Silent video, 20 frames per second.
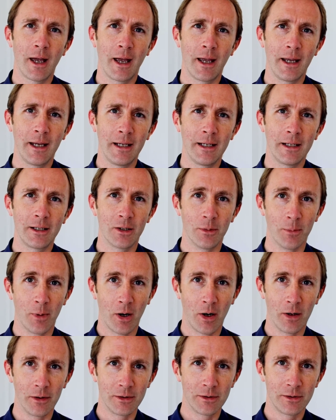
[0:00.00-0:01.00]
a
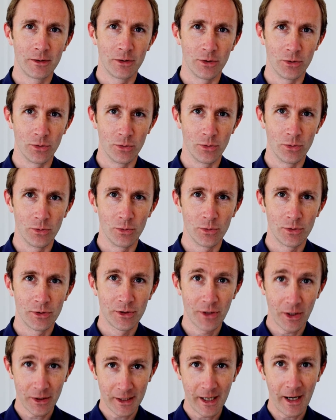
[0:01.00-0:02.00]
command to
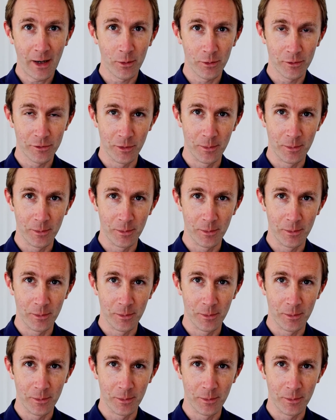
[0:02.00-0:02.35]
suck out